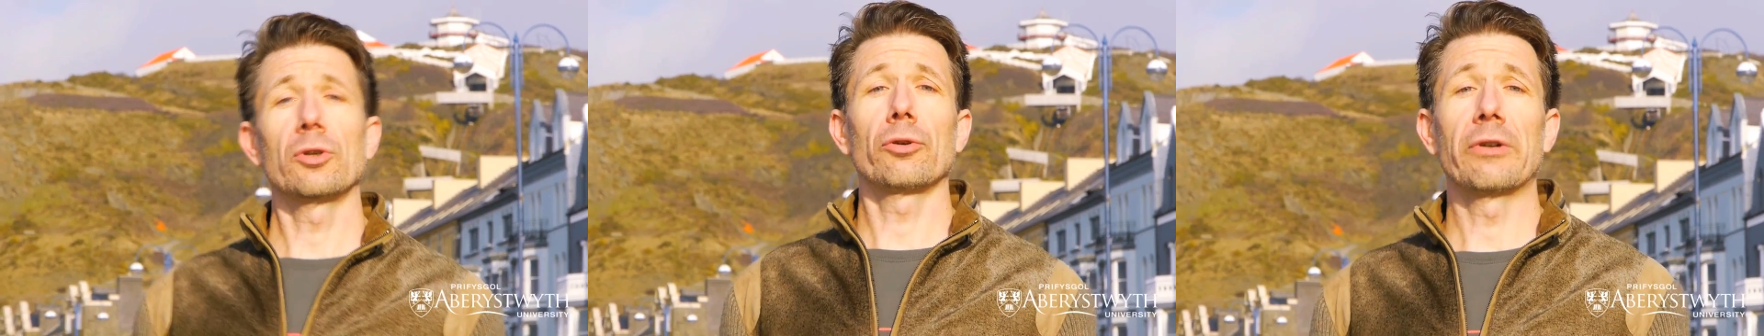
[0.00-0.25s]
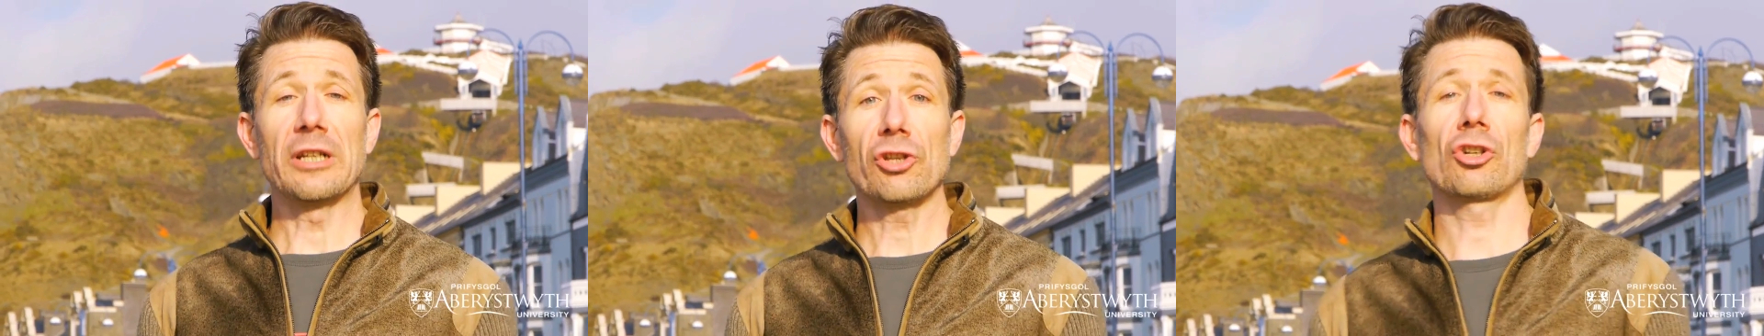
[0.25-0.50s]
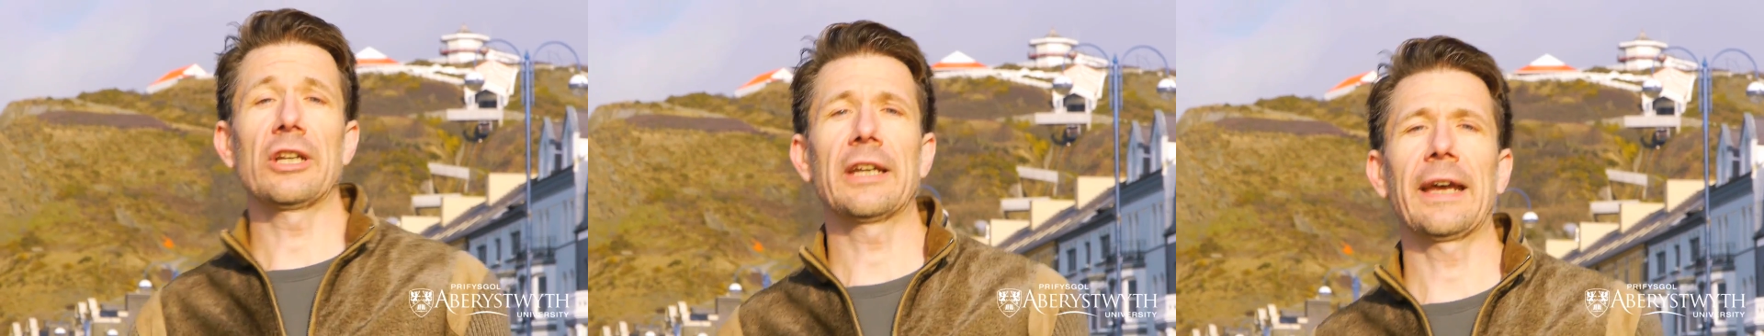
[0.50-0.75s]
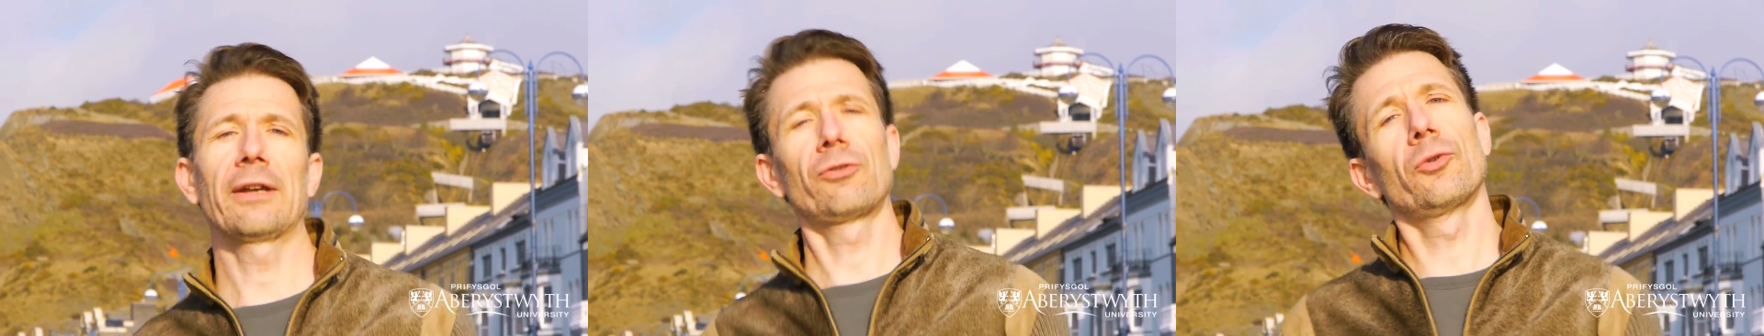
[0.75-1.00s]
your initial
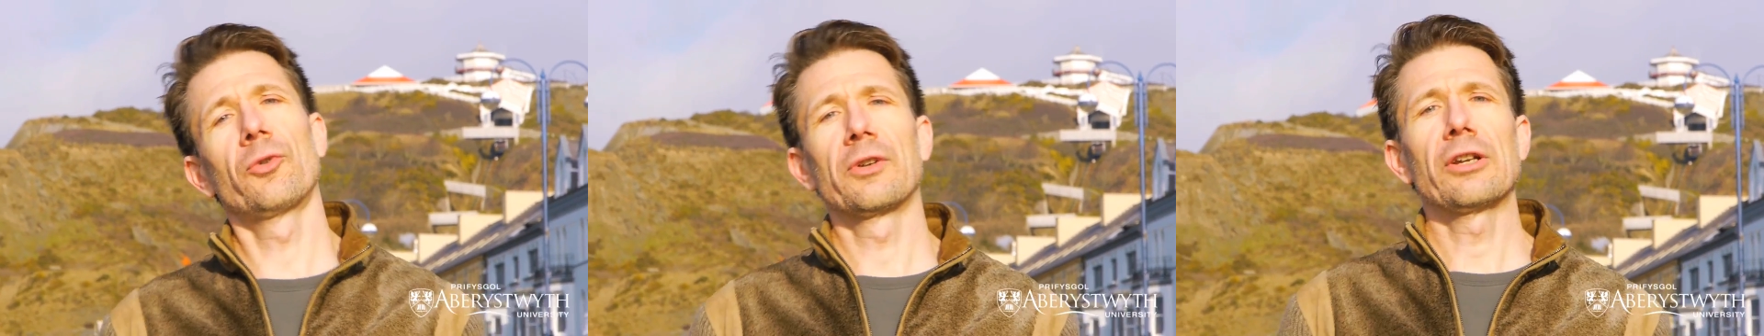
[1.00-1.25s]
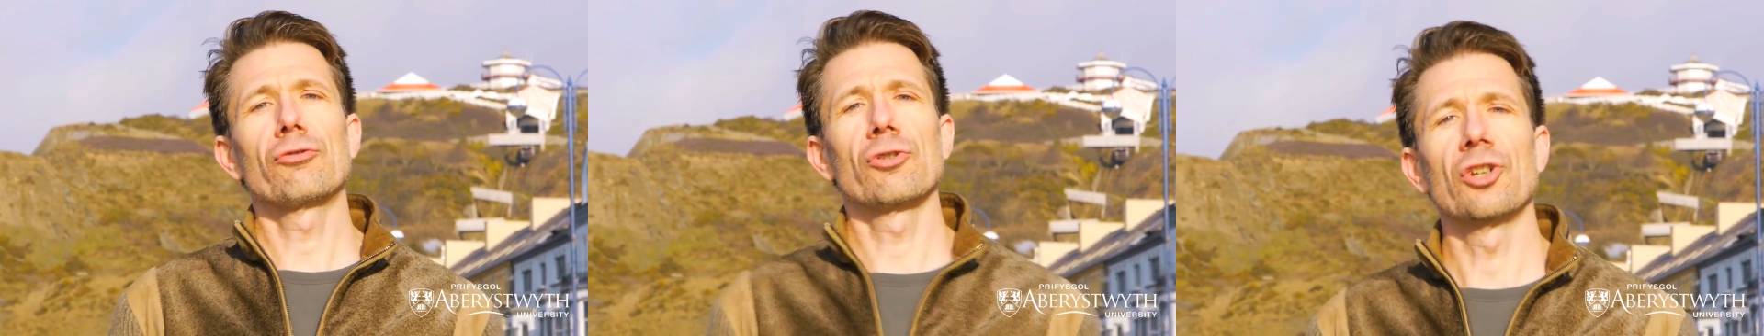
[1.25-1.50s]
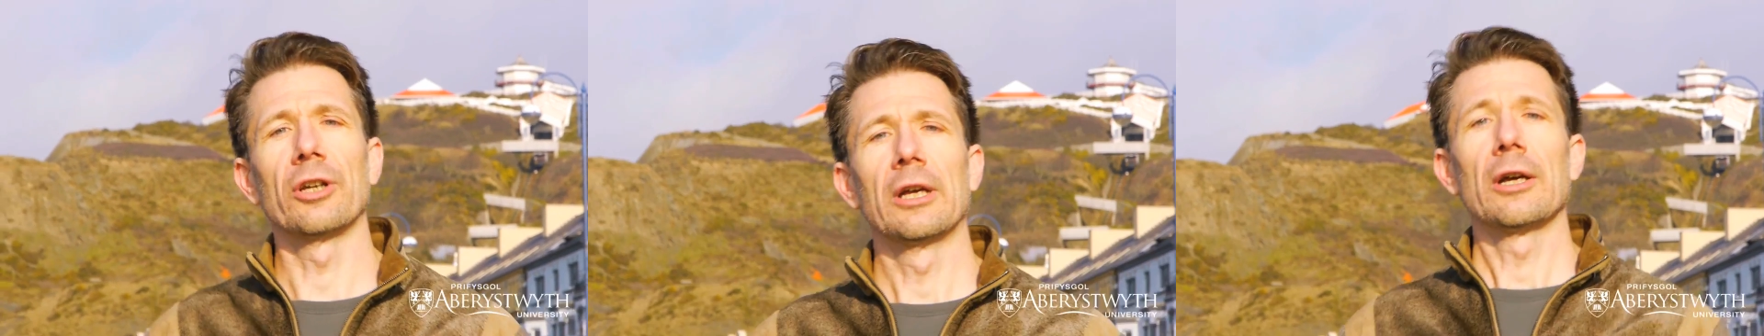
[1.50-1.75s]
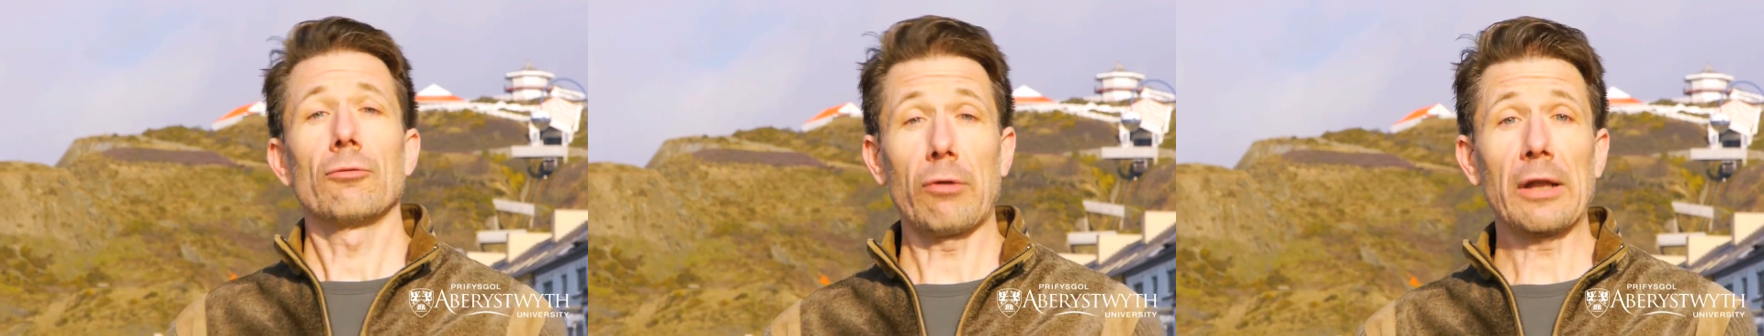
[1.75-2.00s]
encounters with literature,
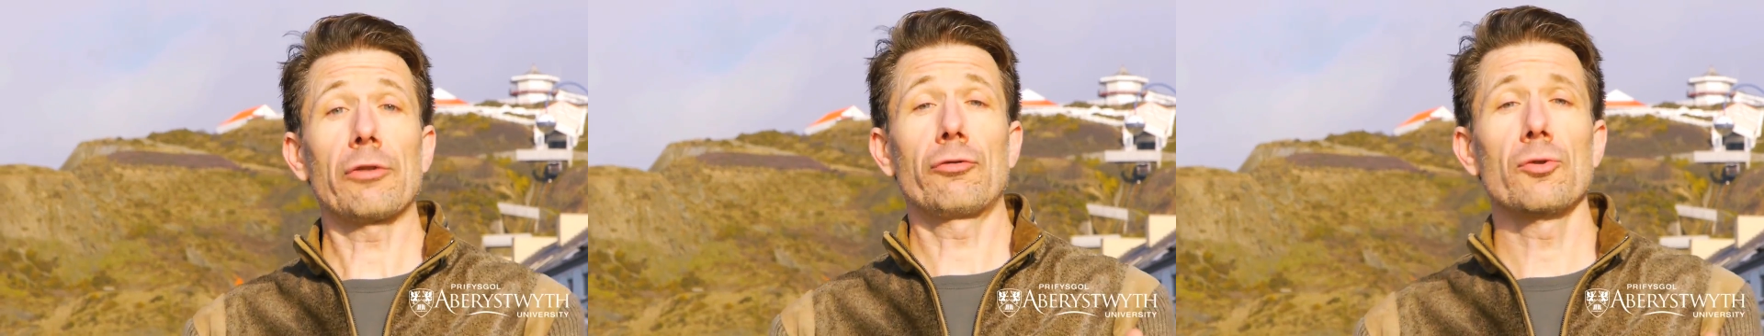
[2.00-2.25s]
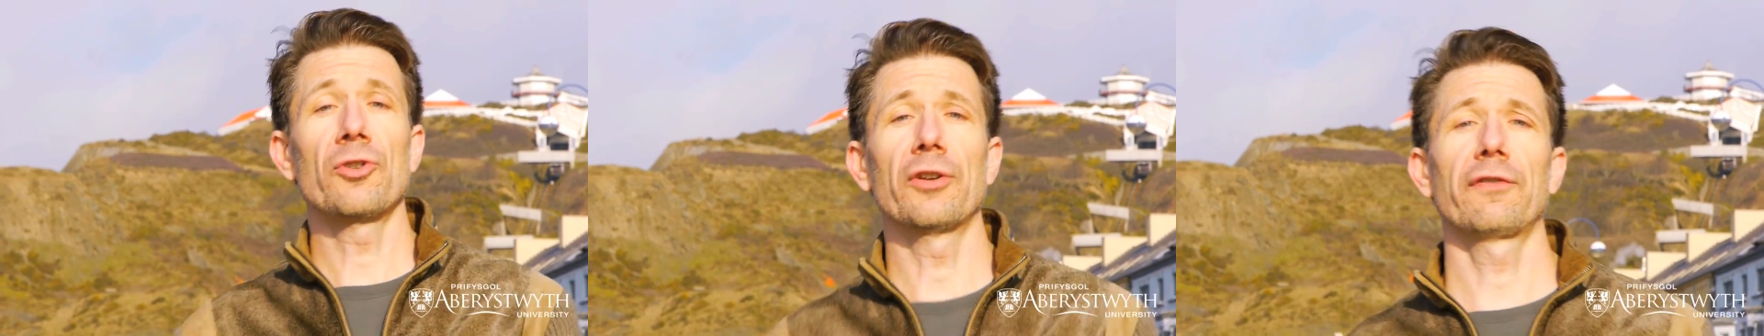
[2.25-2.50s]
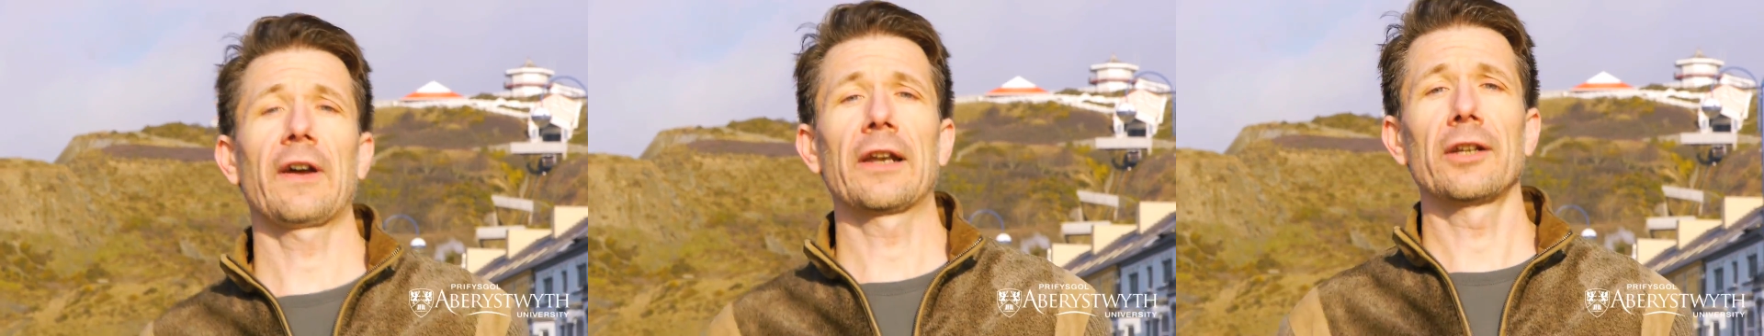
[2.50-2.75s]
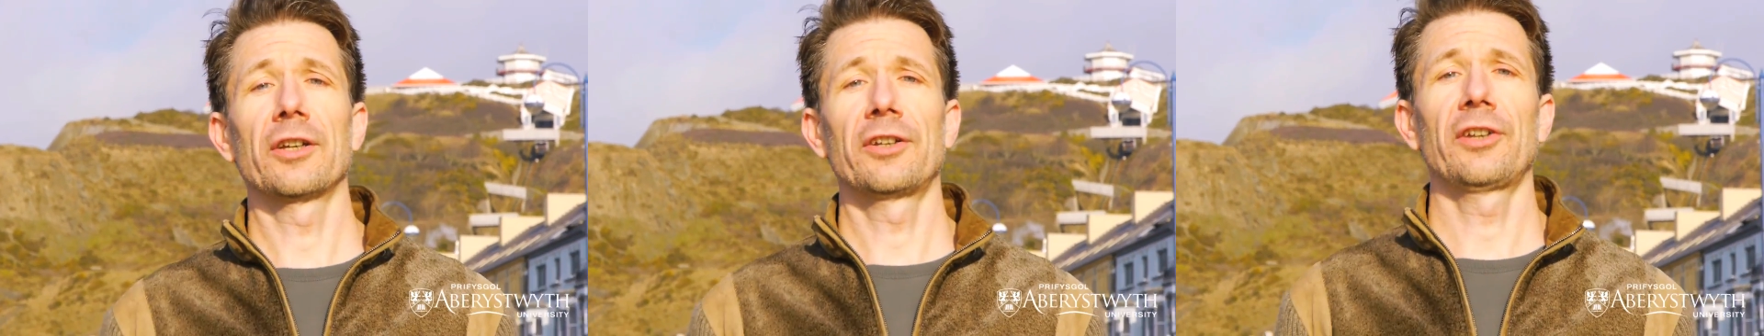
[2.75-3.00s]
right through to your
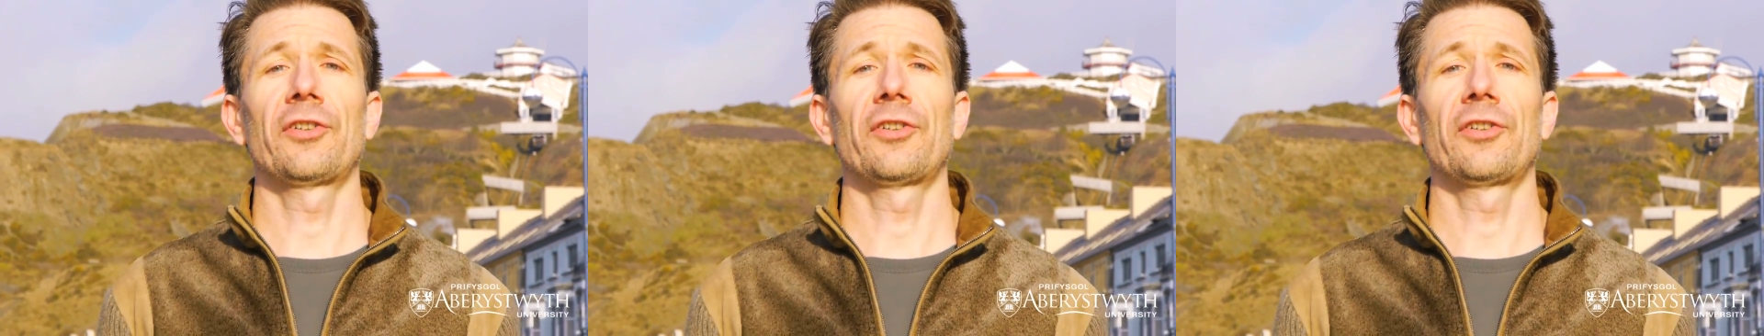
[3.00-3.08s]
final year